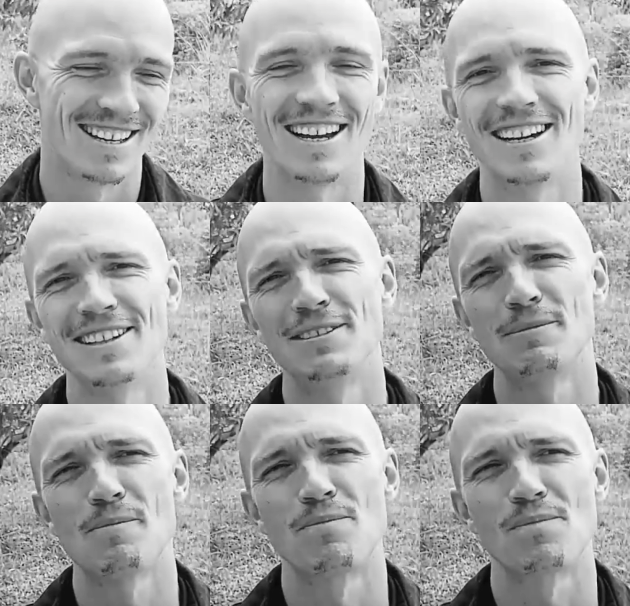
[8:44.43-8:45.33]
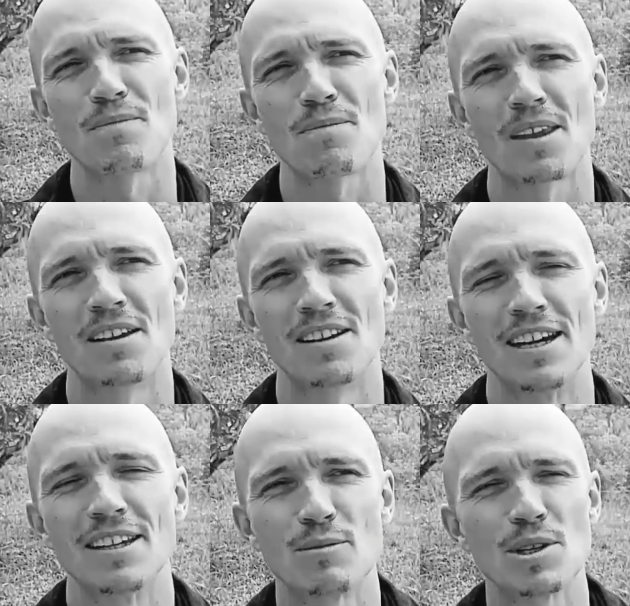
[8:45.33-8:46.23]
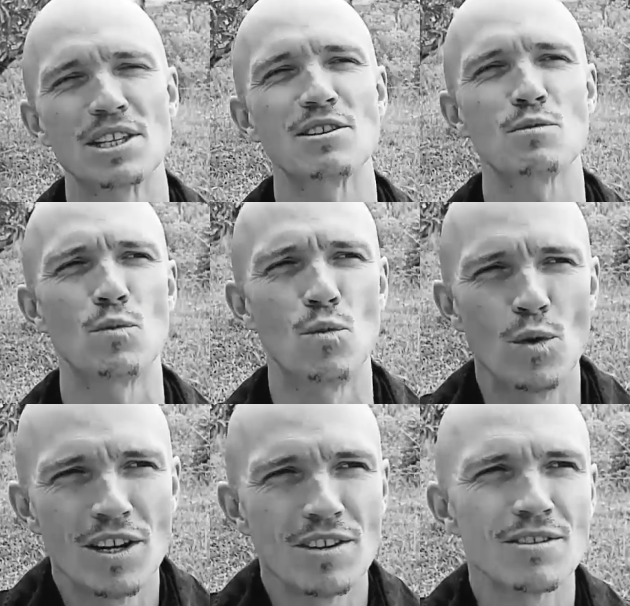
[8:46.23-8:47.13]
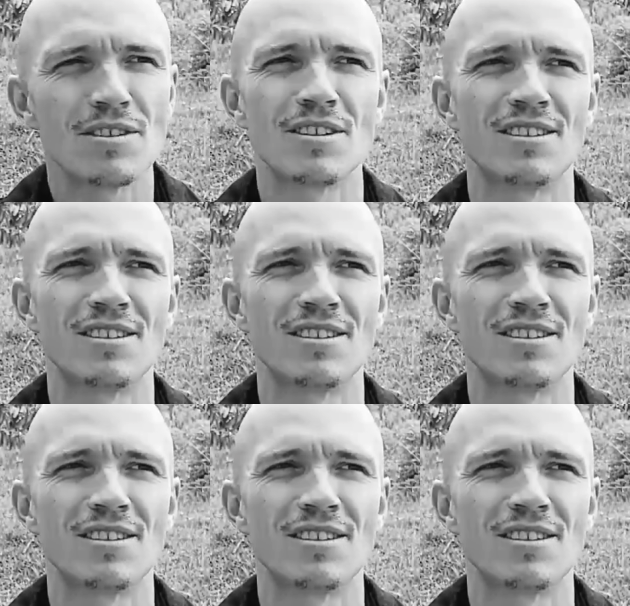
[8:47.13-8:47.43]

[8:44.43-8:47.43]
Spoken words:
And it was this weird